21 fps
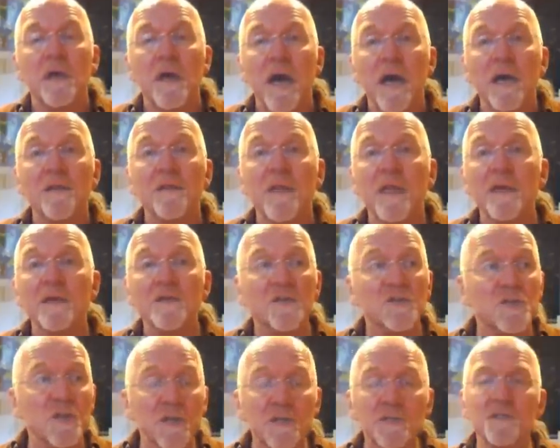And there's
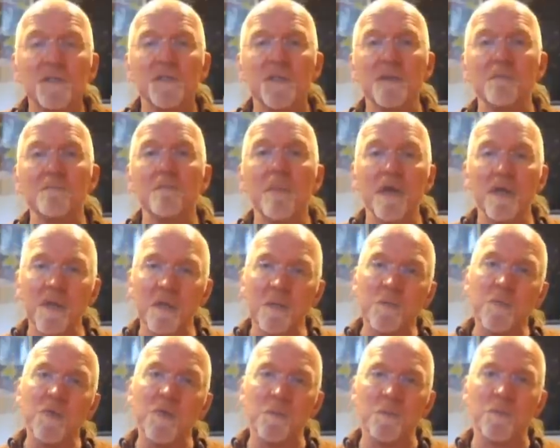certainly
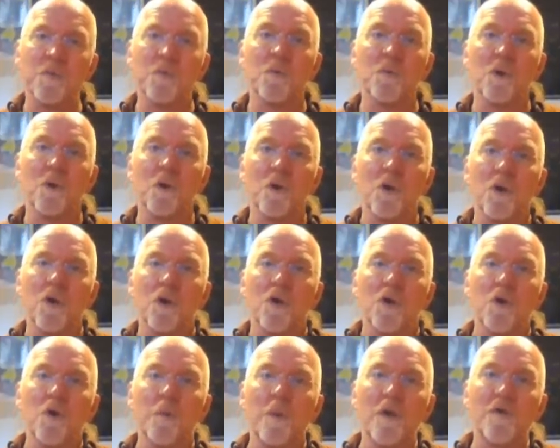many people
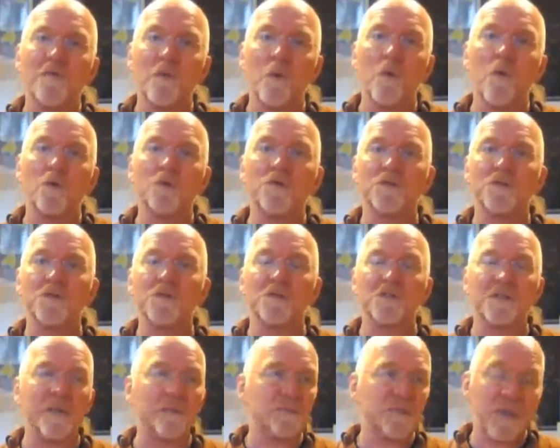whom over August and
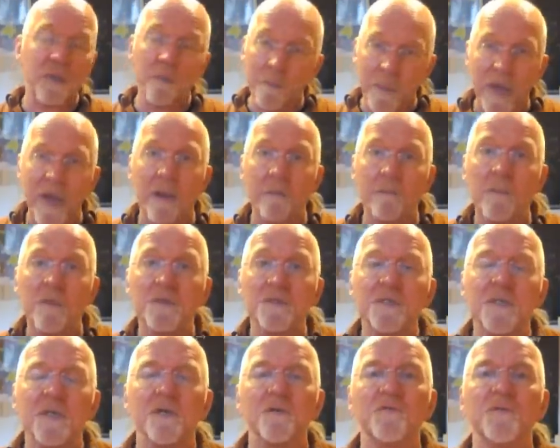September, and
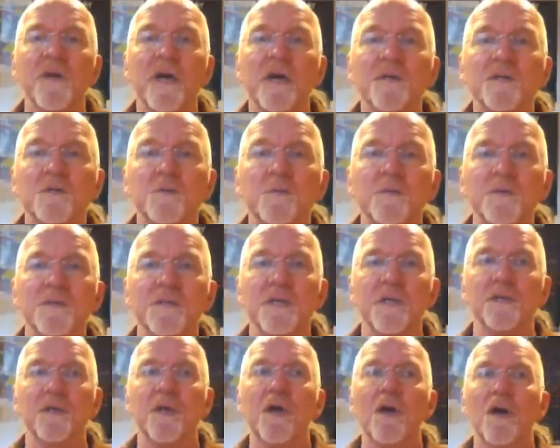myself, it has to be
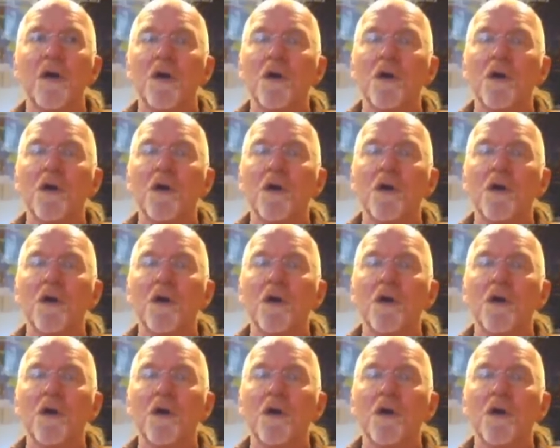said,